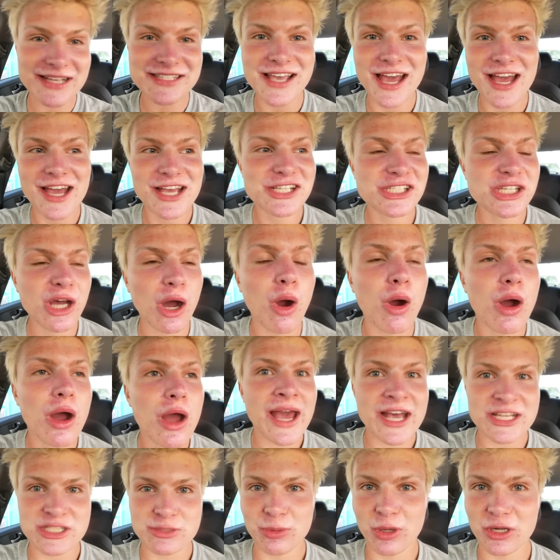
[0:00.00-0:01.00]
guys. So
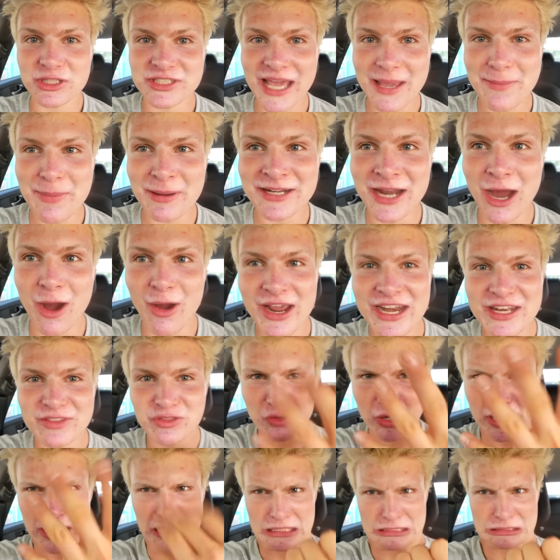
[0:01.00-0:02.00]
yeah, so we're gonna skate back now in
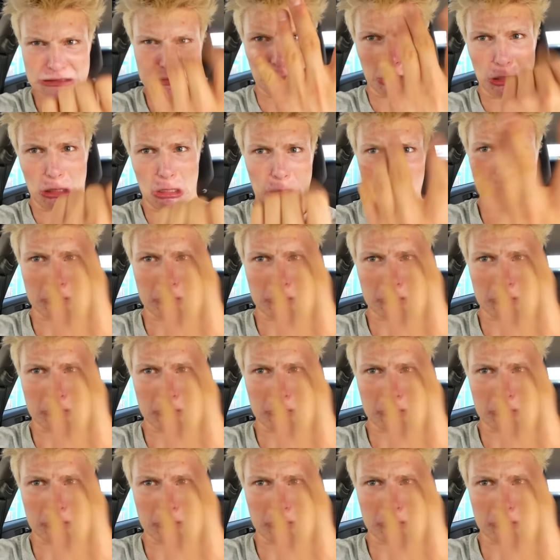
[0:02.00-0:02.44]
three, two,